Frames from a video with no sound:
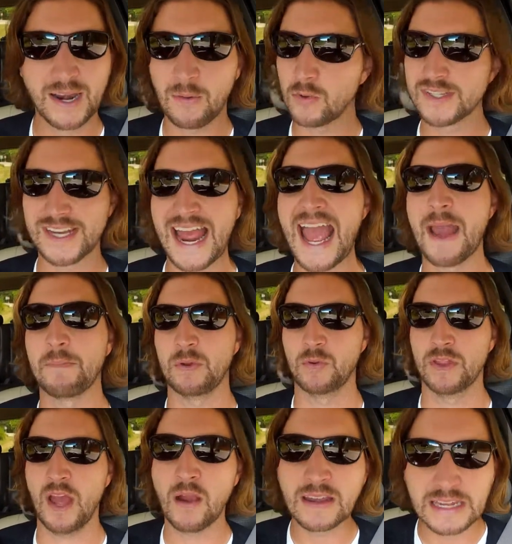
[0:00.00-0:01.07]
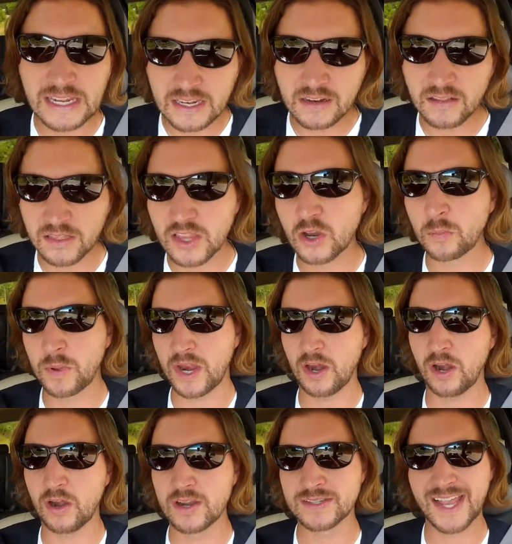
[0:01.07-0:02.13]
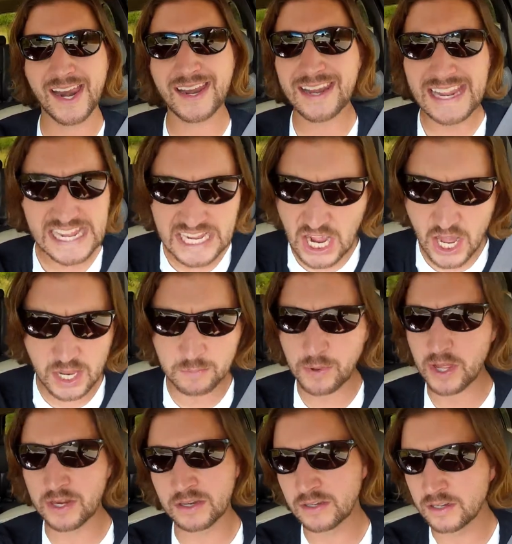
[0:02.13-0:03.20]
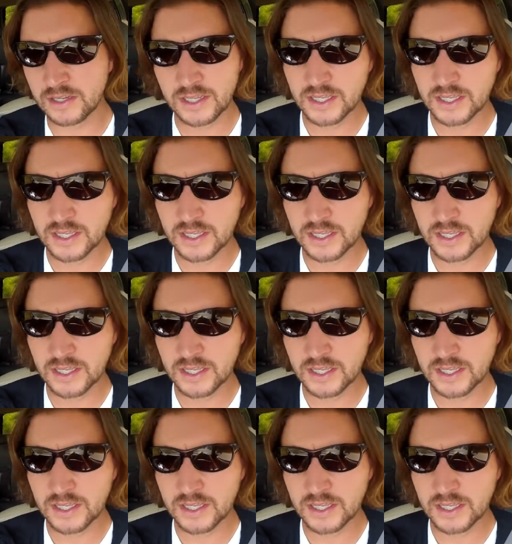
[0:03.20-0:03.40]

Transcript: wasn't happy with it. I needed a little better. It's got an econ button.